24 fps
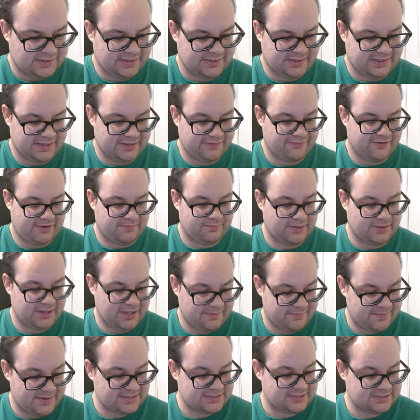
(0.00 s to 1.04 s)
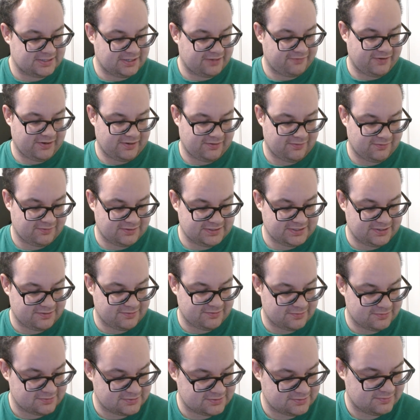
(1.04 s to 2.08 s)
and they fight Black Manta. They fight all these
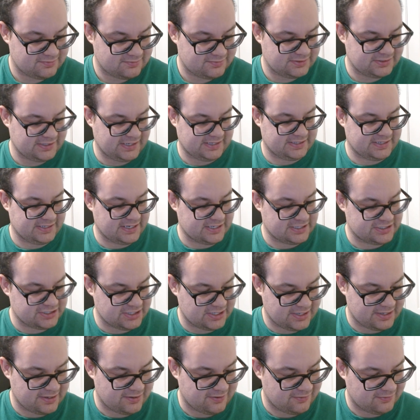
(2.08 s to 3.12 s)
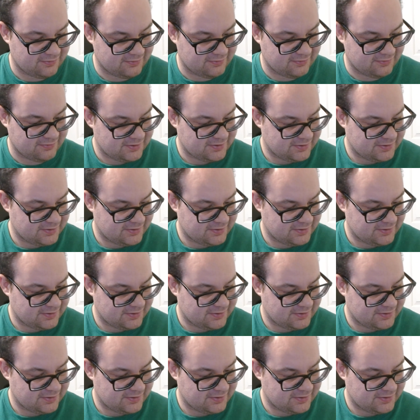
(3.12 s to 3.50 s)
heroes. Take Deadshot out.